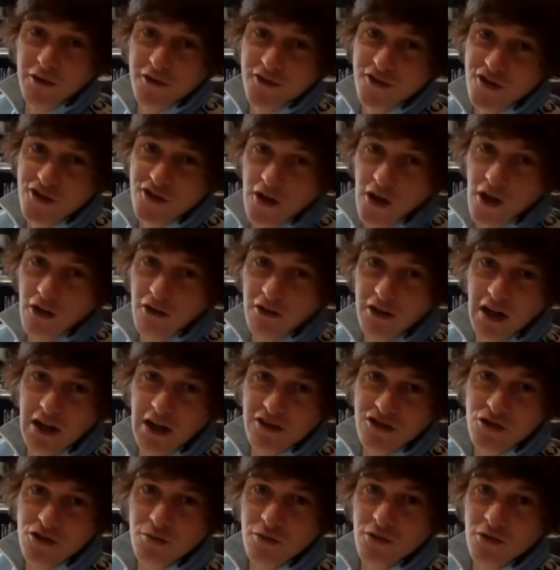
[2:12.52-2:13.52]
certainly
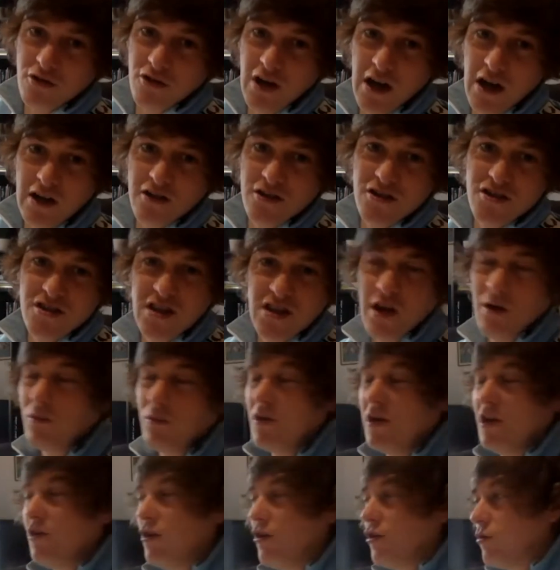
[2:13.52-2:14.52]
had some crackers, haven't
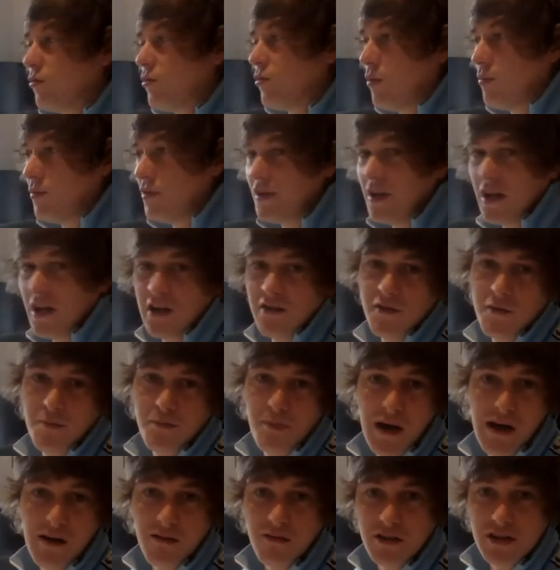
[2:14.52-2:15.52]
we? You know, the one with David
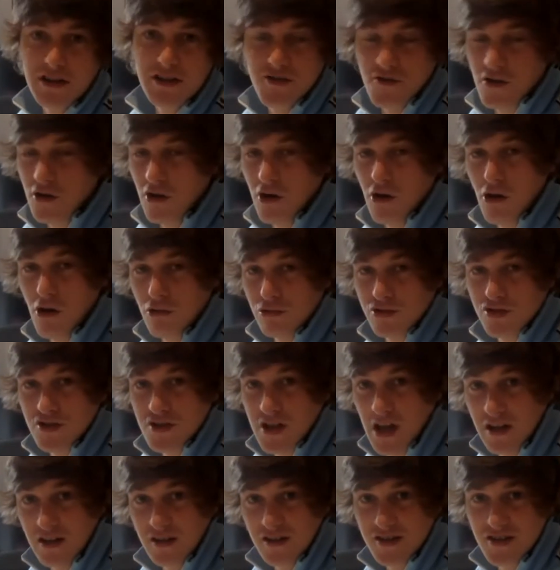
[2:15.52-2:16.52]
Bentley's goal
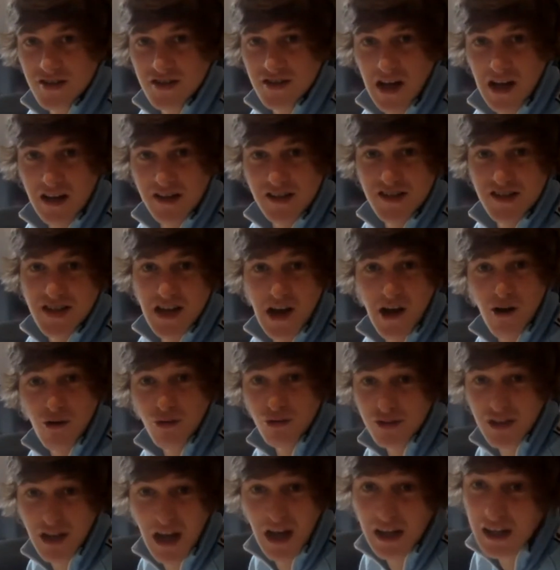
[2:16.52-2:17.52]
stands
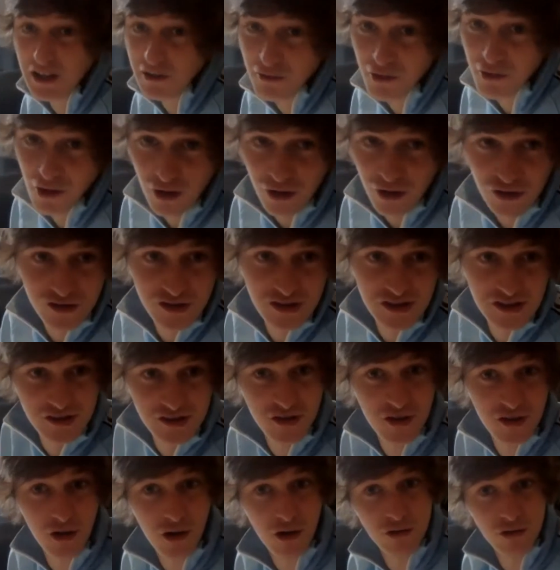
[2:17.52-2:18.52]
out. Danny Rose's
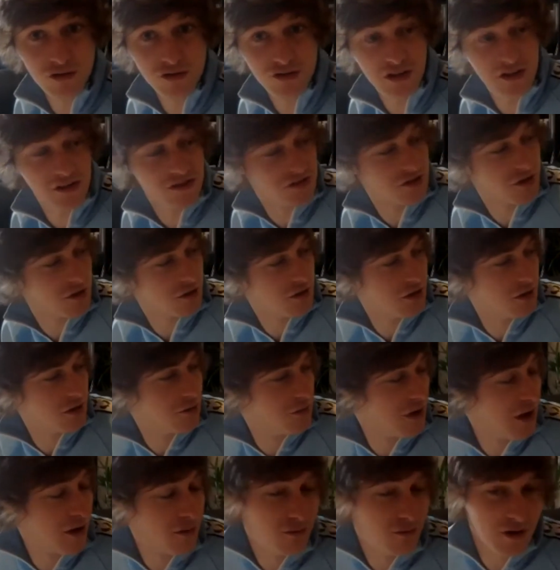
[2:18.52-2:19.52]
goal stands out in the
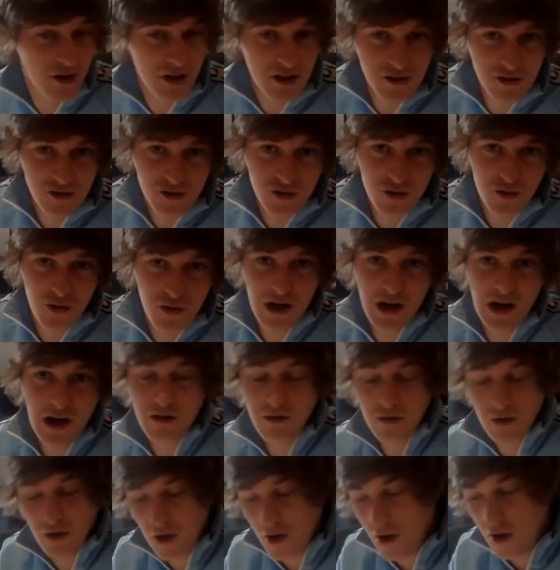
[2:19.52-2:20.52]
memory as
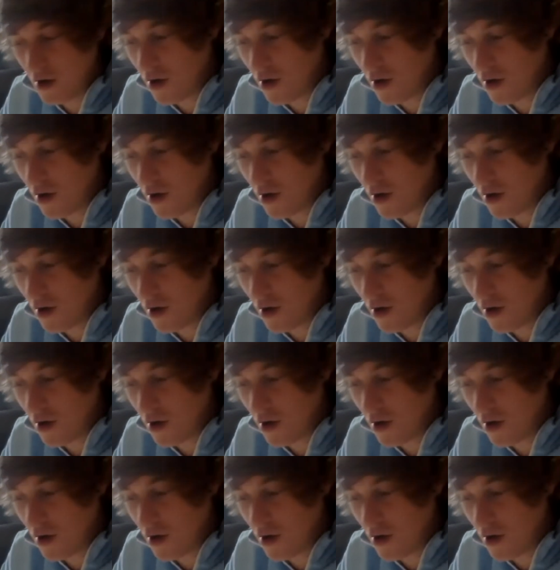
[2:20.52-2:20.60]
well.